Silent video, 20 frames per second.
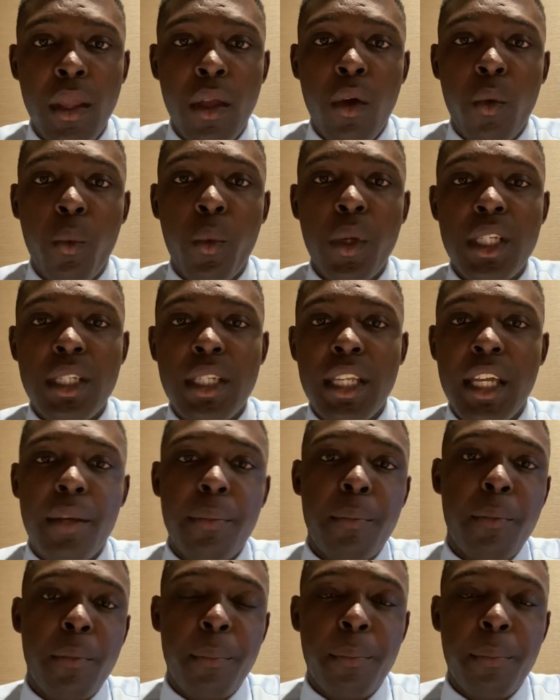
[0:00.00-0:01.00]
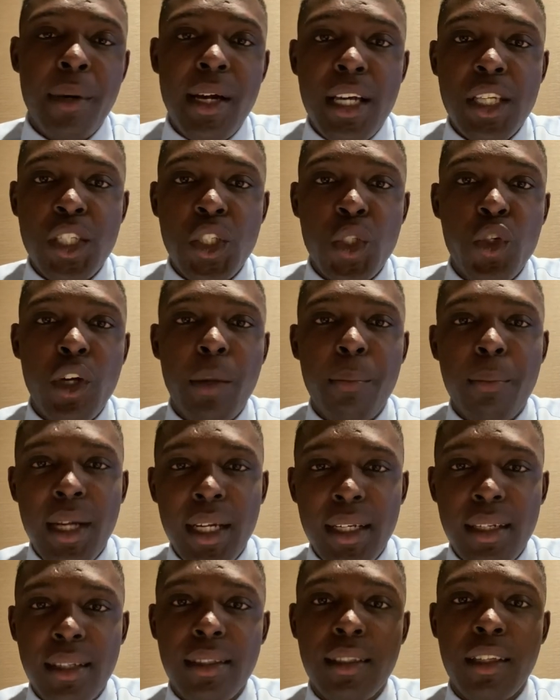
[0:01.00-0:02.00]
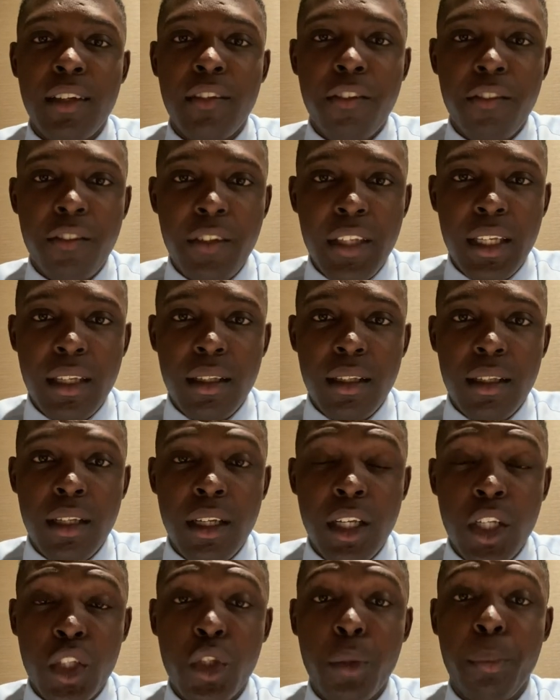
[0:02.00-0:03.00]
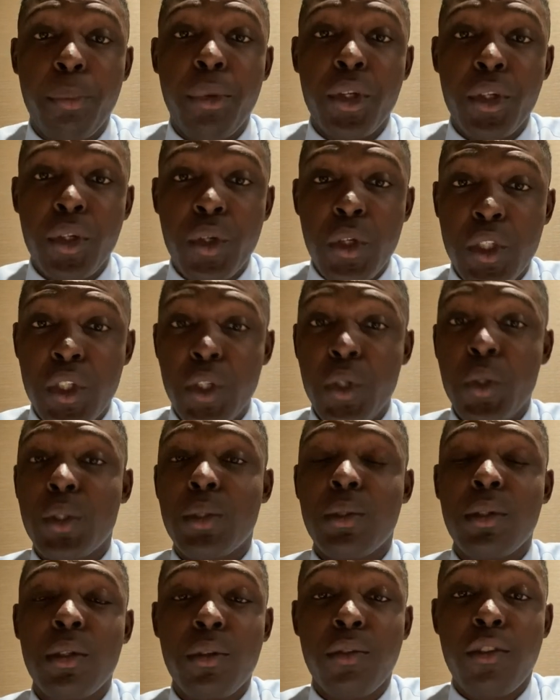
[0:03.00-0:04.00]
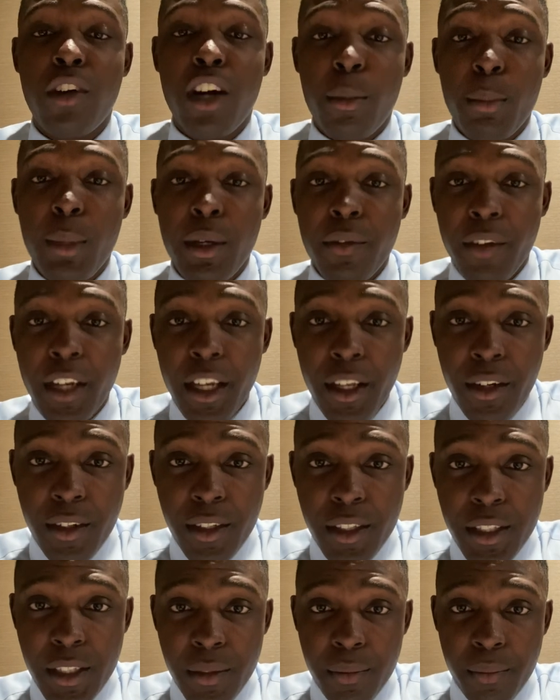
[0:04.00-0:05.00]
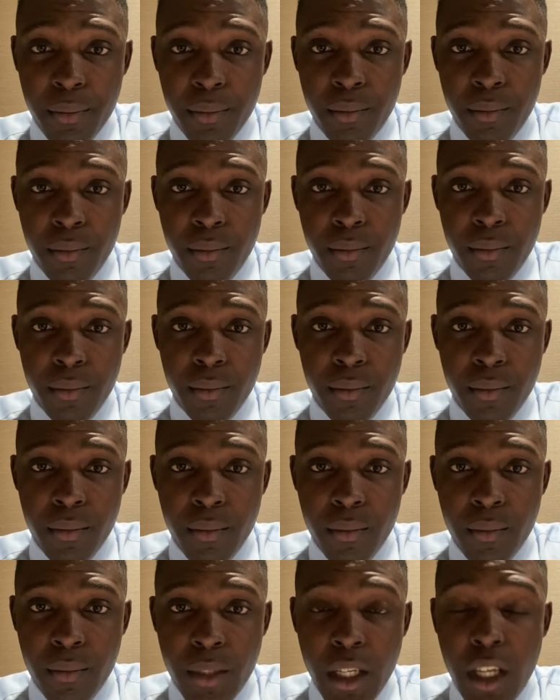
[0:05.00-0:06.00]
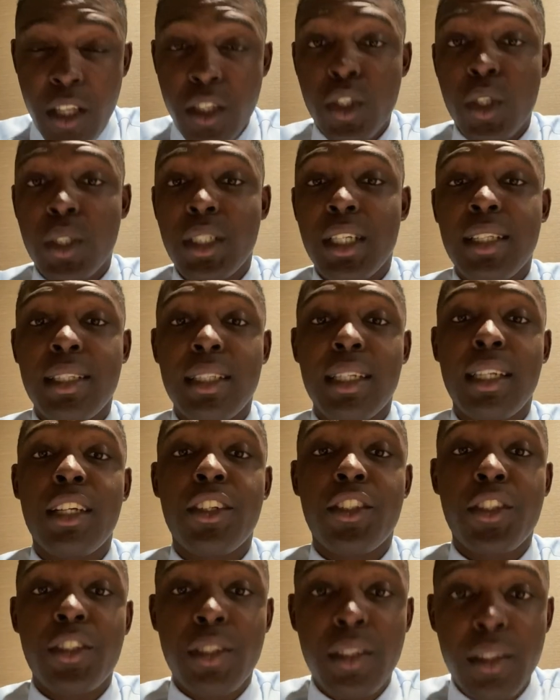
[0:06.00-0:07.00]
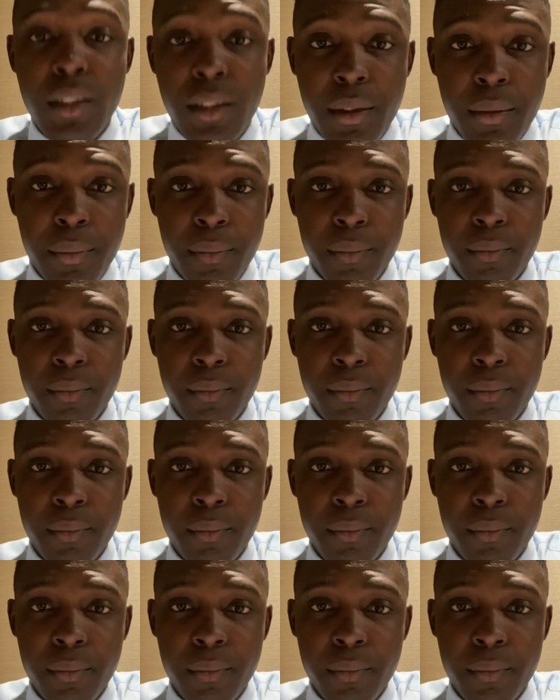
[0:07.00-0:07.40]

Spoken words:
which then pass through a magnetic field to produce useful form of energy, such as electricity.